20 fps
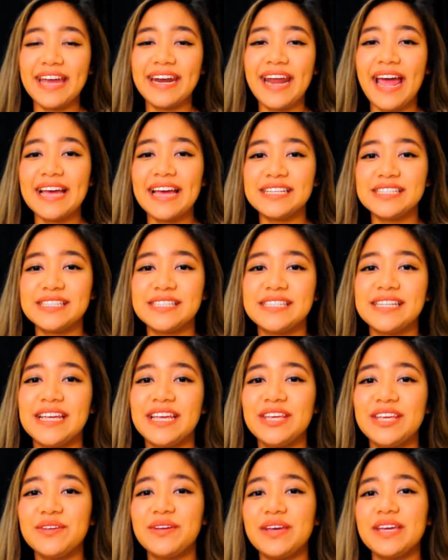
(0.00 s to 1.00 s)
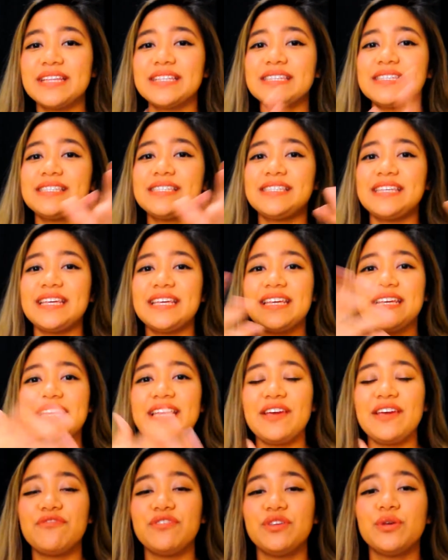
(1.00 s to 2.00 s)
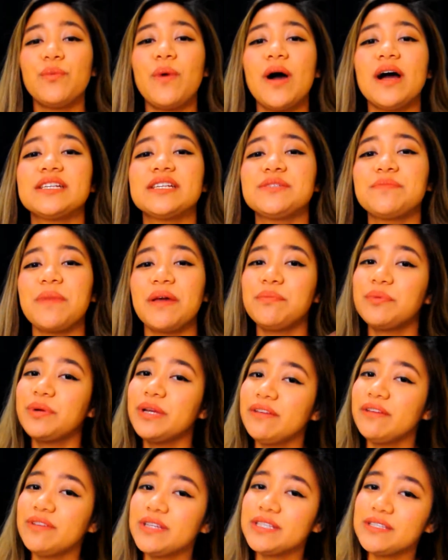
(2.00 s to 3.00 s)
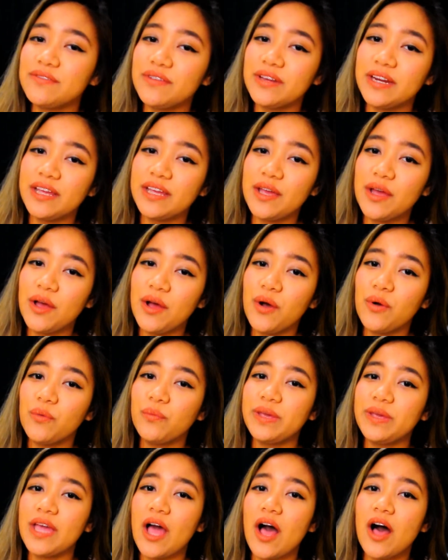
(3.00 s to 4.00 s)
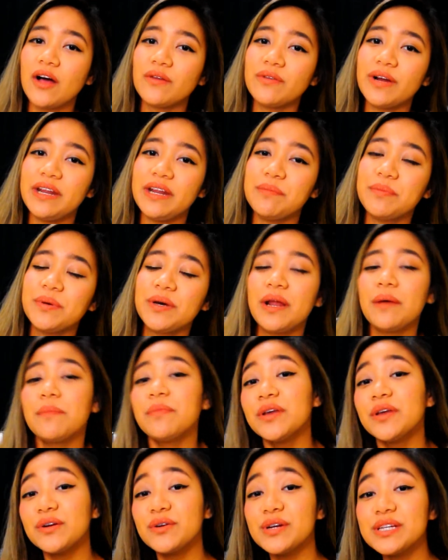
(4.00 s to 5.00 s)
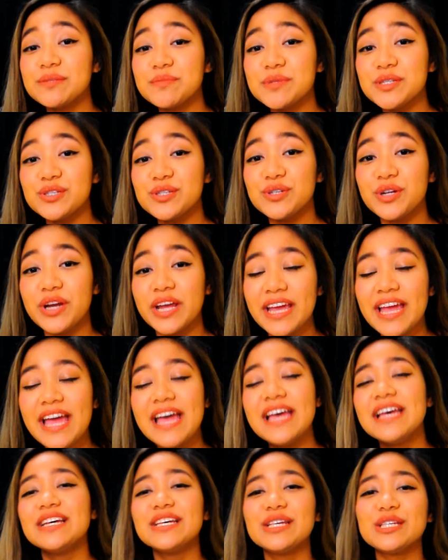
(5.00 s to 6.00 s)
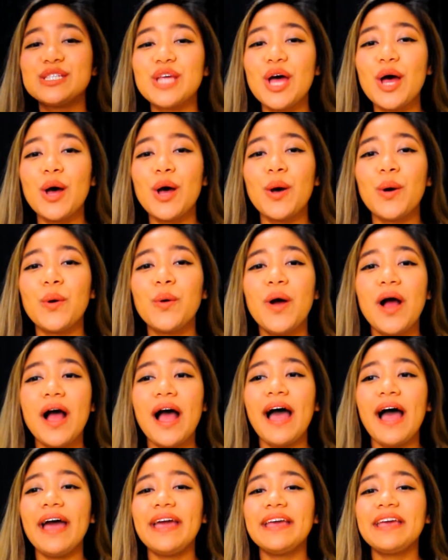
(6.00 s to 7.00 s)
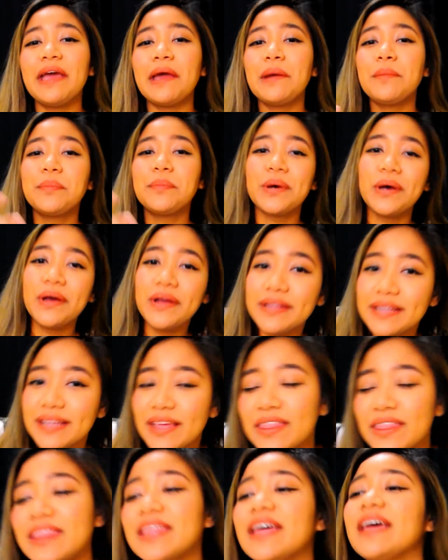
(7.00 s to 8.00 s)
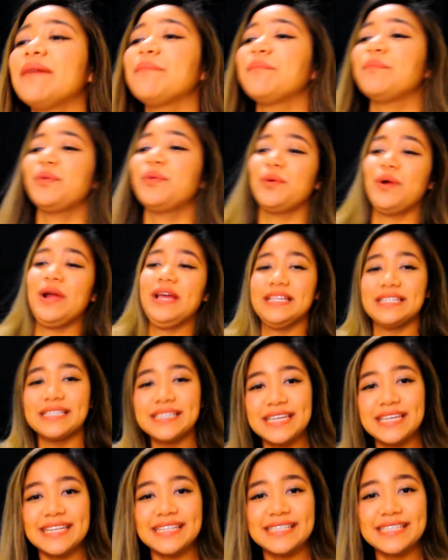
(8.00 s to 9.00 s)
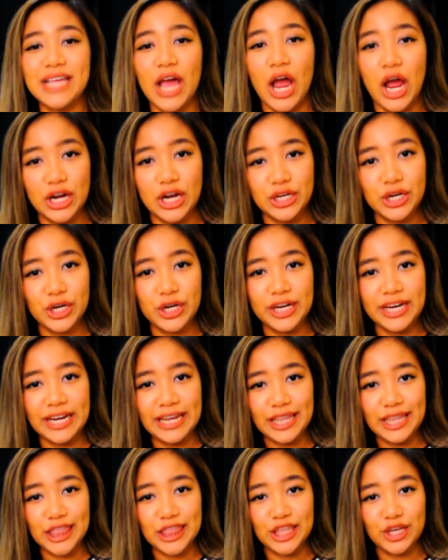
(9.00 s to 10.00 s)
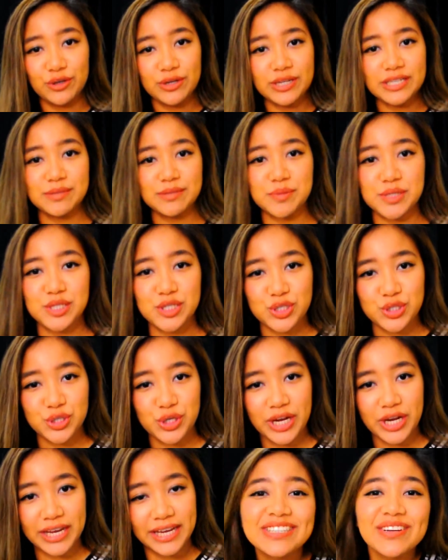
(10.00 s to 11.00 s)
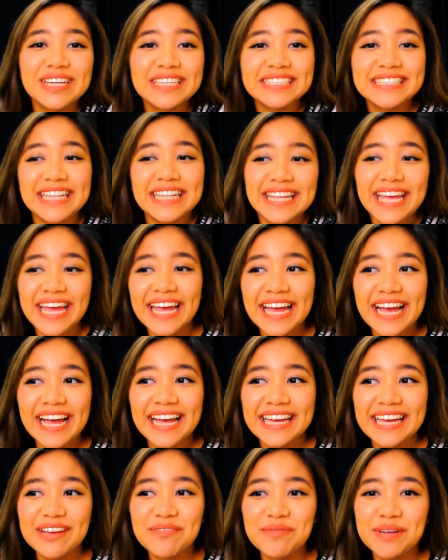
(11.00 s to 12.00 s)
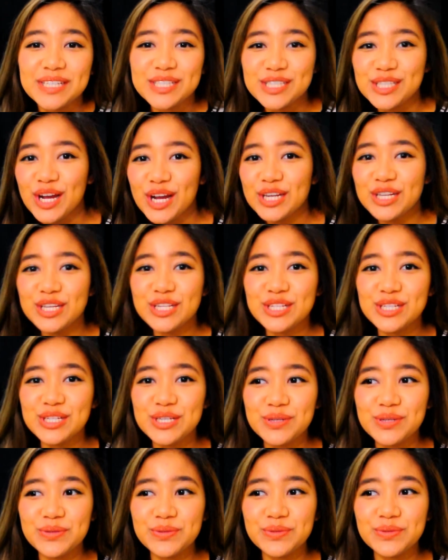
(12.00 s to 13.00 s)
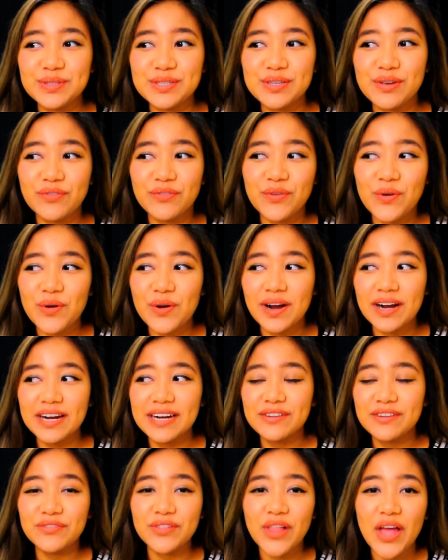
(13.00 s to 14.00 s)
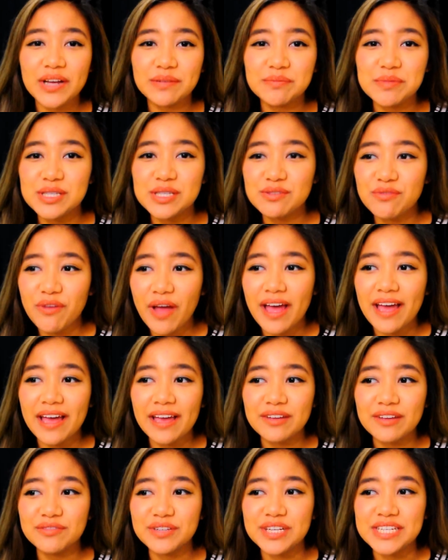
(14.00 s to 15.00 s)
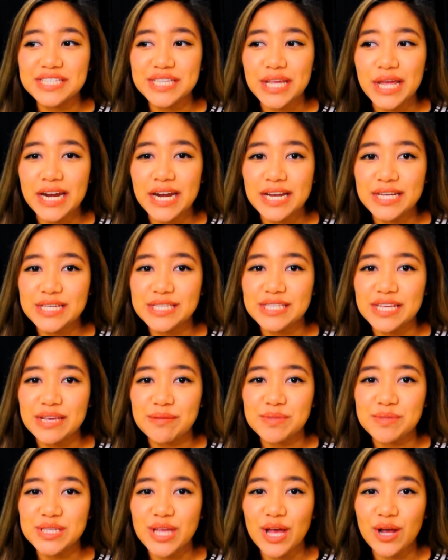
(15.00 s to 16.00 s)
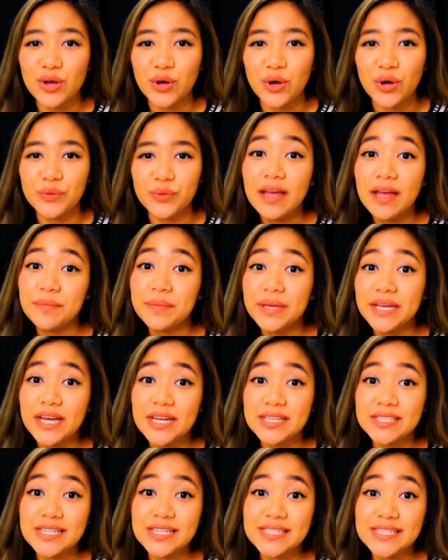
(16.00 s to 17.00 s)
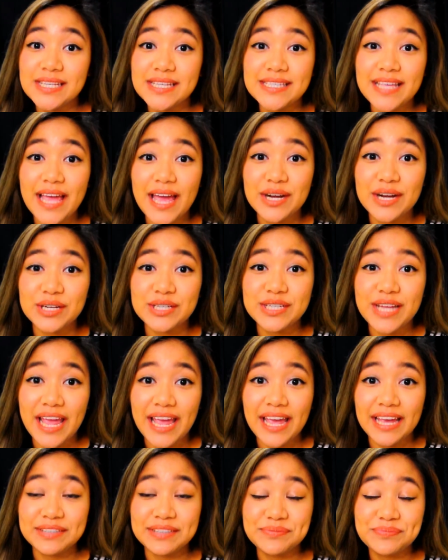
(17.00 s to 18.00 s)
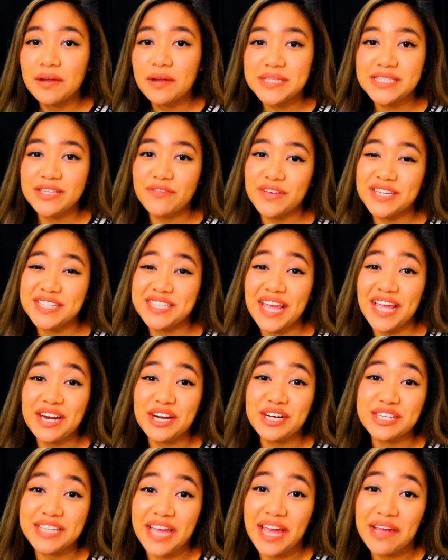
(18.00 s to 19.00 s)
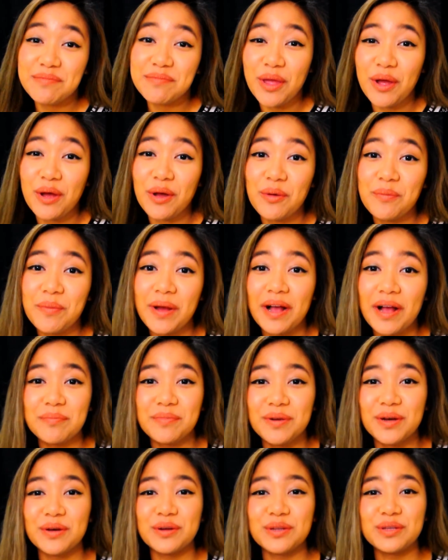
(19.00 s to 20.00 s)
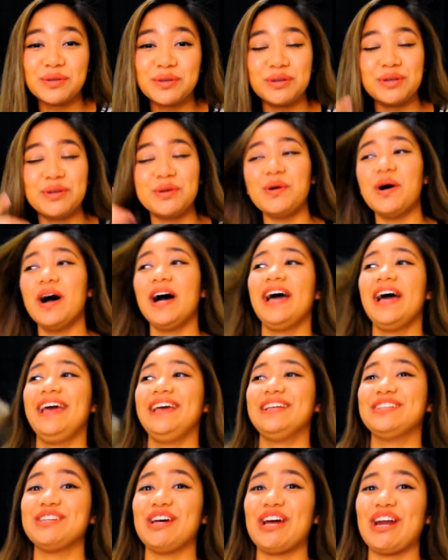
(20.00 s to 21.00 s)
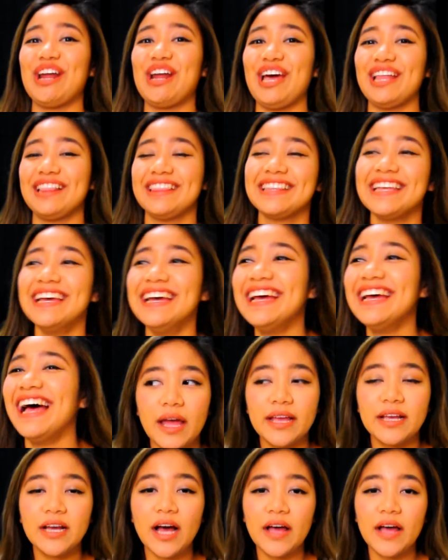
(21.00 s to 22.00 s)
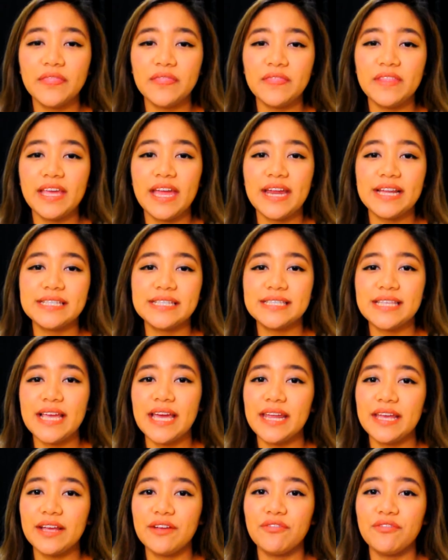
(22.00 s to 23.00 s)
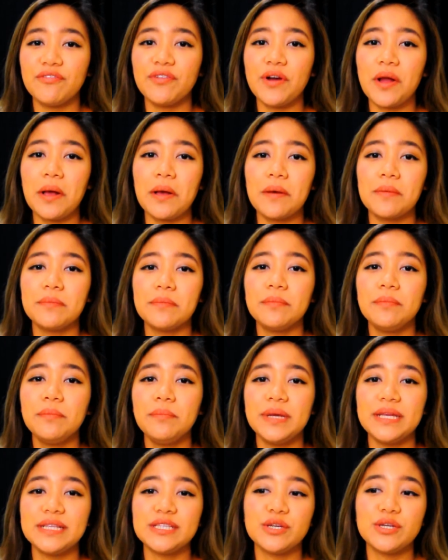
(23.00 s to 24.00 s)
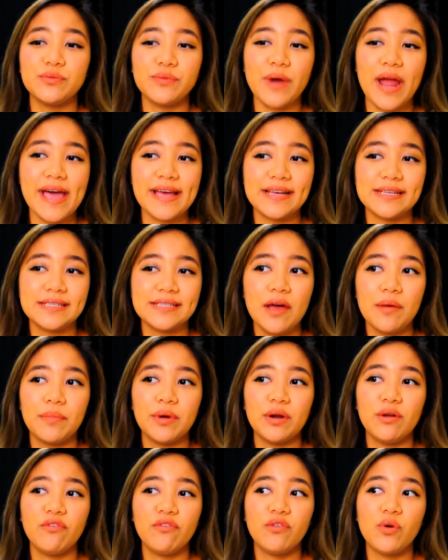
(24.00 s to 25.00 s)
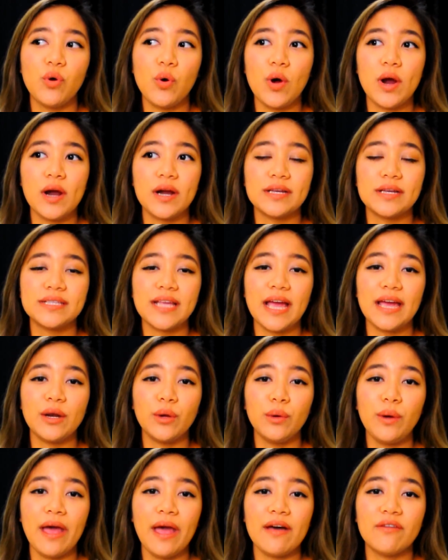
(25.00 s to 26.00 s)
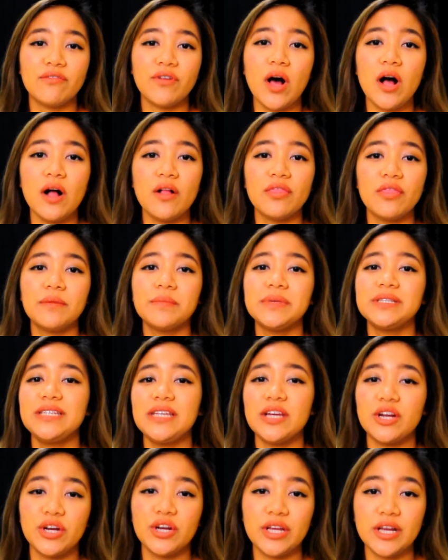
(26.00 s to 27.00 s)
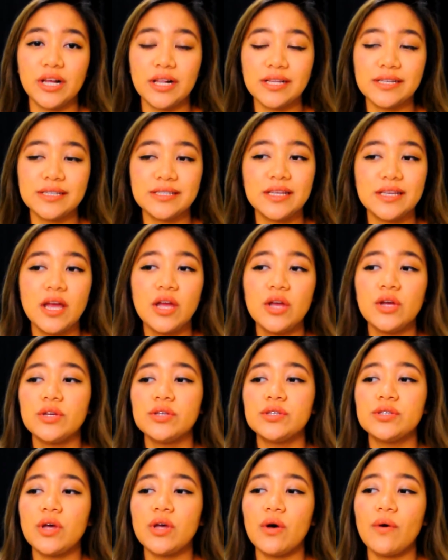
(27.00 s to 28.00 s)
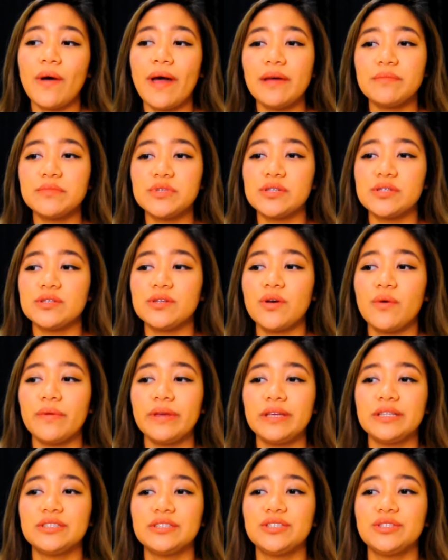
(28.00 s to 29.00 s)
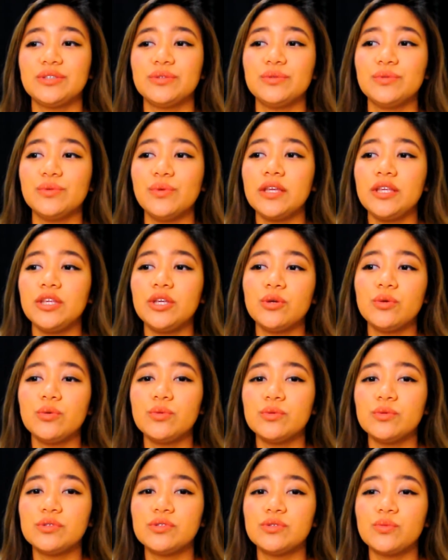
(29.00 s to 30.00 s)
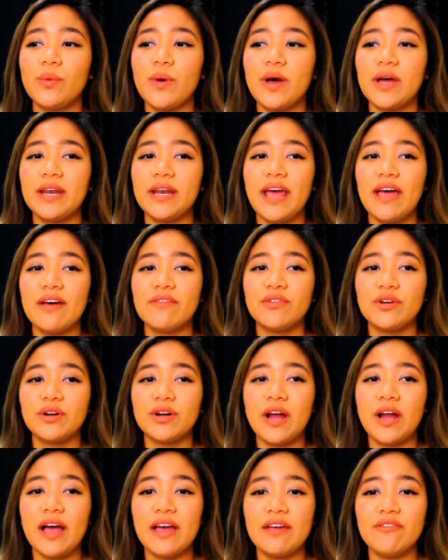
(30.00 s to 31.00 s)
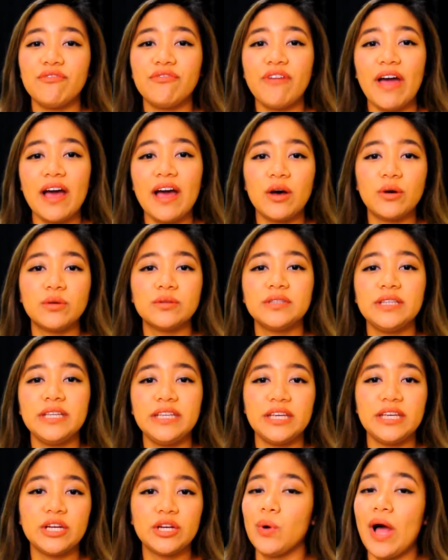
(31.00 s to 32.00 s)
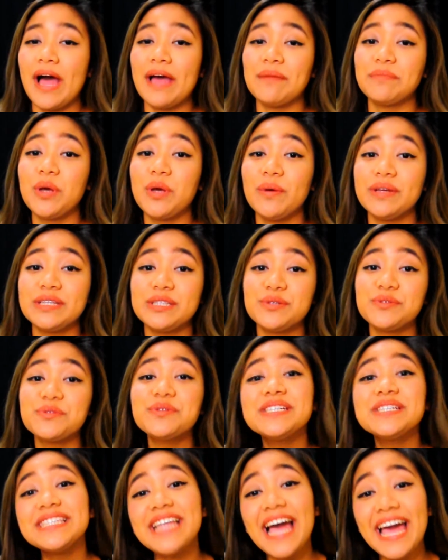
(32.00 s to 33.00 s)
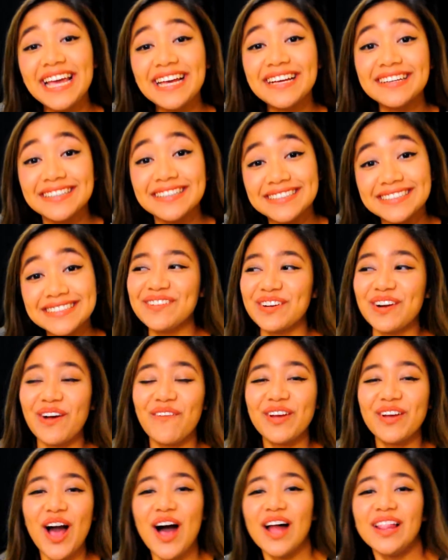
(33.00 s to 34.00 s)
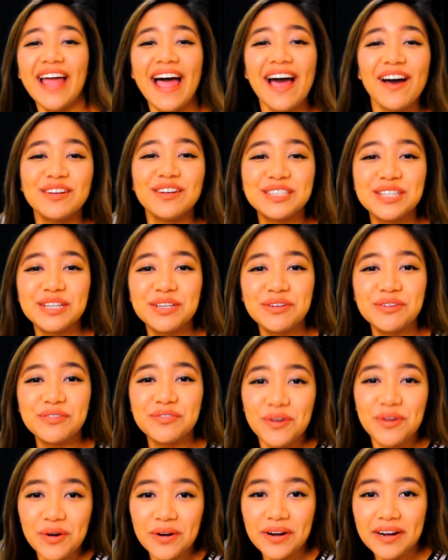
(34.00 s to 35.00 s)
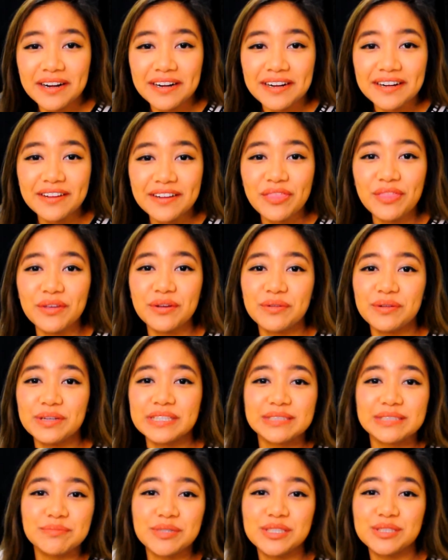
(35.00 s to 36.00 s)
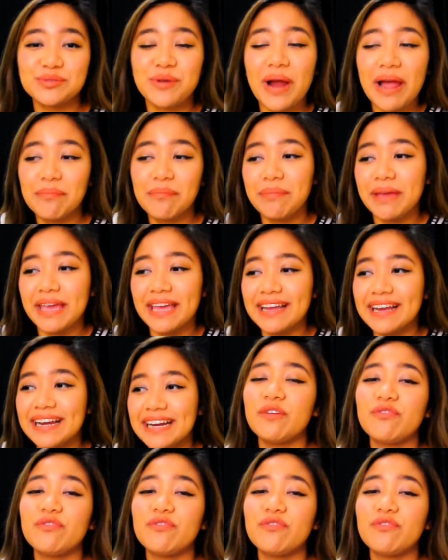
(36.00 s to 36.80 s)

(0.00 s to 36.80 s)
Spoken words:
And as you can see, if you watched my previous video, we already put up the Christmas tree. So I can put the presents underneath the Christmas tree. So na delay aking pag-start shoot for Vlogmas 5 kasi nag-sims ako. Because it's a Saturday. Pacific Standard Time daw ako mag-upload kunuha. Chara. I got the aesthetic from Pinterest, but of course I don't have all the materials. So I'm just going to use whatever I found here. I'm going to recycle. We're going all out for the Christmas wrapping.